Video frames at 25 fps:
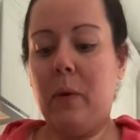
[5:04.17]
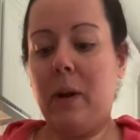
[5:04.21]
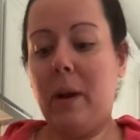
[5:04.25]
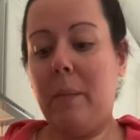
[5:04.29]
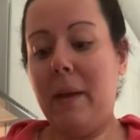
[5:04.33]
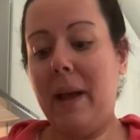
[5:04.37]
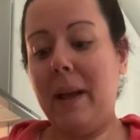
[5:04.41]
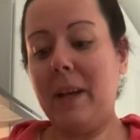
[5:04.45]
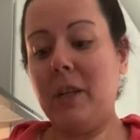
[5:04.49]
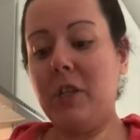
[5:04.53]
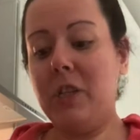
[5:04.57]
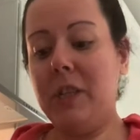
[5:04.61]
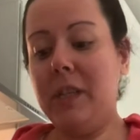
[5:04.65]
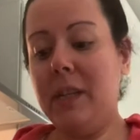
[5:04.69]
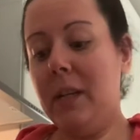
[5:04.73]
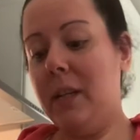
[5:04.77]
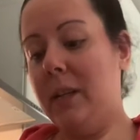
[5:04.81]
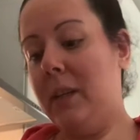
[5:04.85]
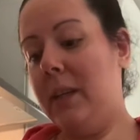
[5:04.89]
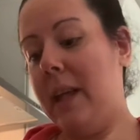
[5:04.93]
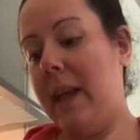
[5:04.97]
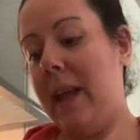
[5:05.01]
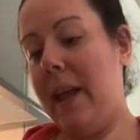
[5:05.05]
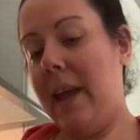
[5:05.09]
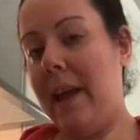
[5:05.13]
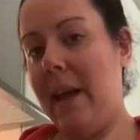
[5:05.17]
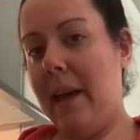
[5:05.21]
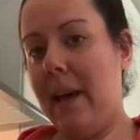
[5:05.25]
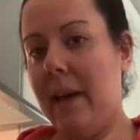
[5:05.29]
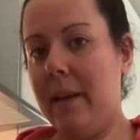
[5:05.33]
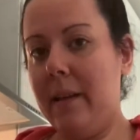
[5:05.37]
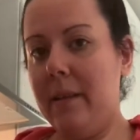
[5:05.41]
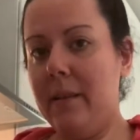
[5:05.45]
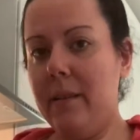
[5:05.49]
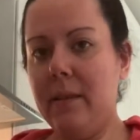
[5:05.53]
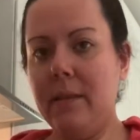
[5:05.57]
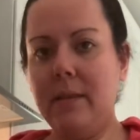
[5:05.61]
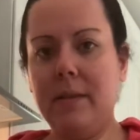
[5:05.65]
I'm actually going to
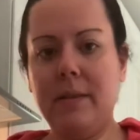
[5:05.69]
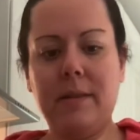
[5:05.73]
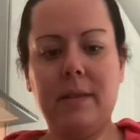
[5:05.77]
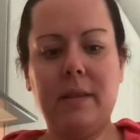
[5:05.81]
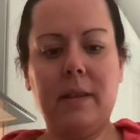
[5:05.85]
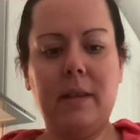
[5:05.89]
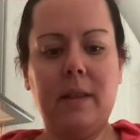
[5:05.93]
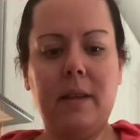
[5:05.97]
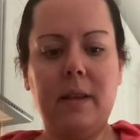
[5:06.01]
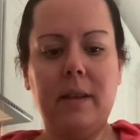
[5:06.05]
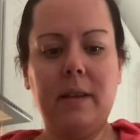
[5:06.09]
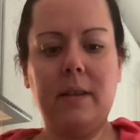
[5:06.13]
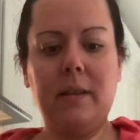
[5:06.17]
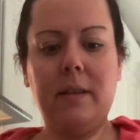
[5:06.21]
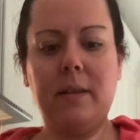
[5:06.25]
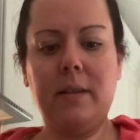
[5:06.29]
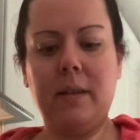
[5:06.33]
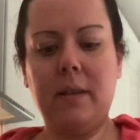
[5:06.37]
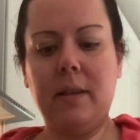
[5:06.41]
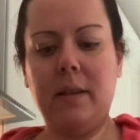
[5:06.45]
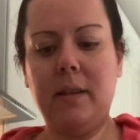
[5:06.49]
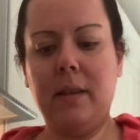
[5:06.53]
add to this